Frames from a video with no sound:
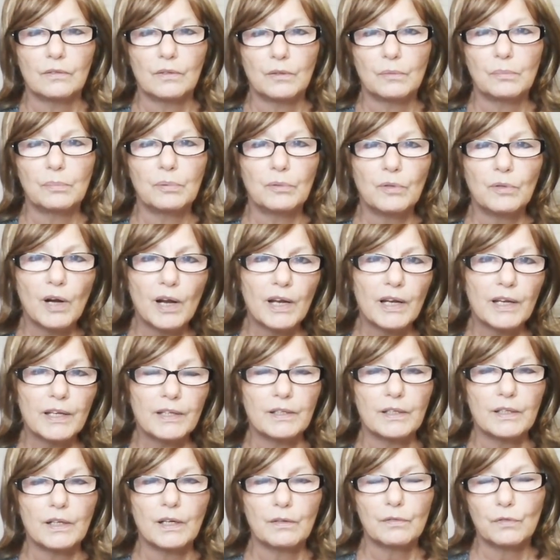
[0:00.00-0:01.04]
the
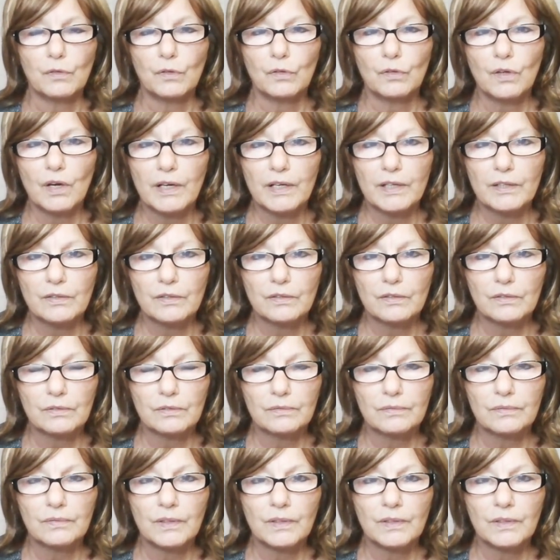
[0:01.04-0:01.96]
bride of Christ